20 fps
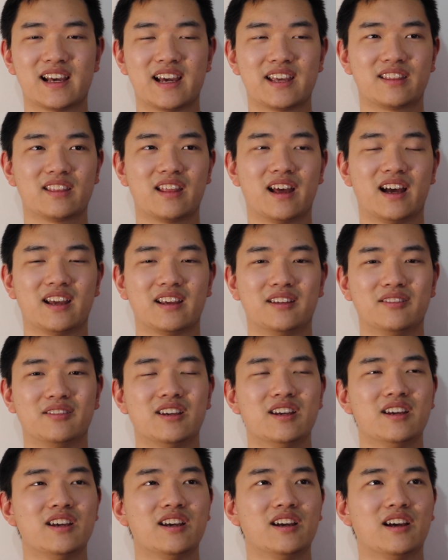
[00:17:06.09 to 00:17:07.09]
I, I,
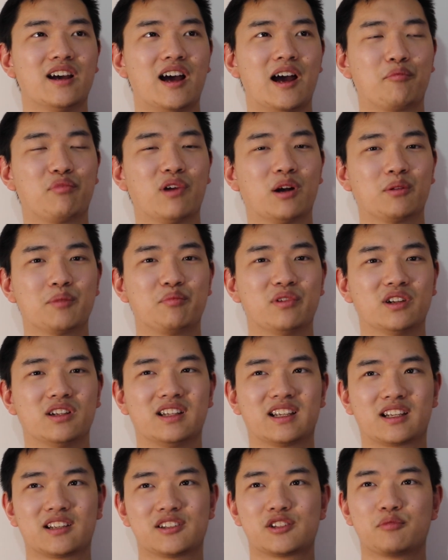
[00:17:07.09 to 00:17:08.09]
I probably
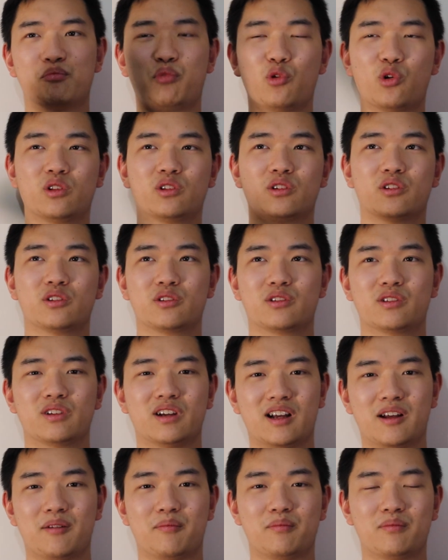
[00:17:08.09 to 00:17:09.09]
put like a spoiler
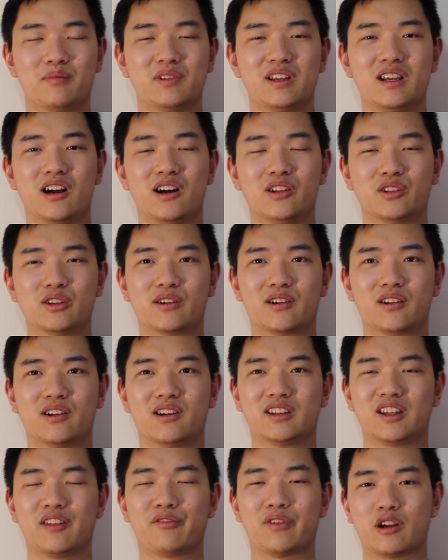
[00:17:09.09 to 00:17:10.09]
um, alert
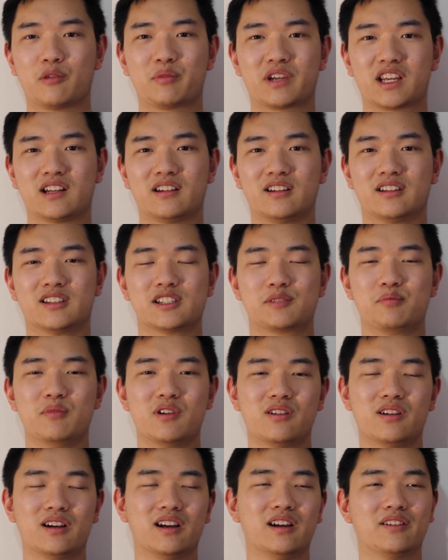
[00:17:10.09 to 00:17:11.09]
on the very beginning of this,
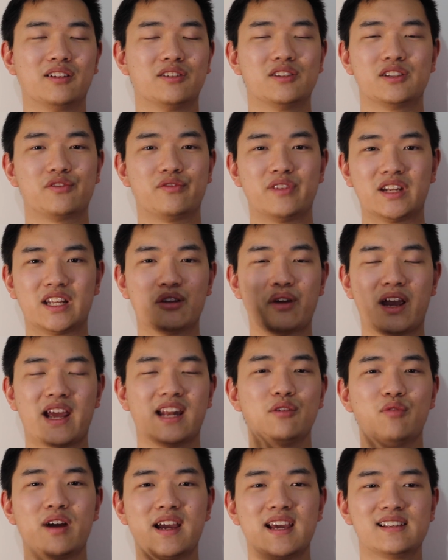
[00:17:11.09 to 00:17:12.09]
of uh, this video
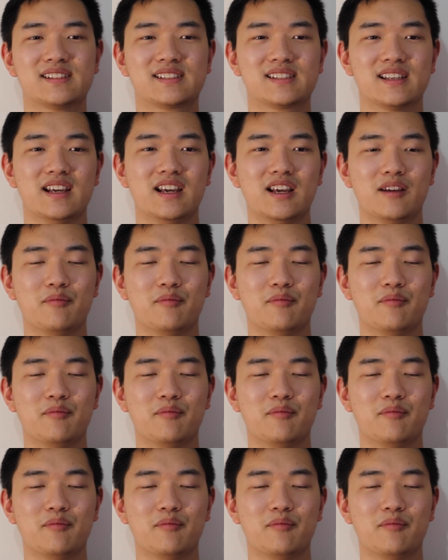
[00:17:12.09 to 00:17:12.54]
anyways,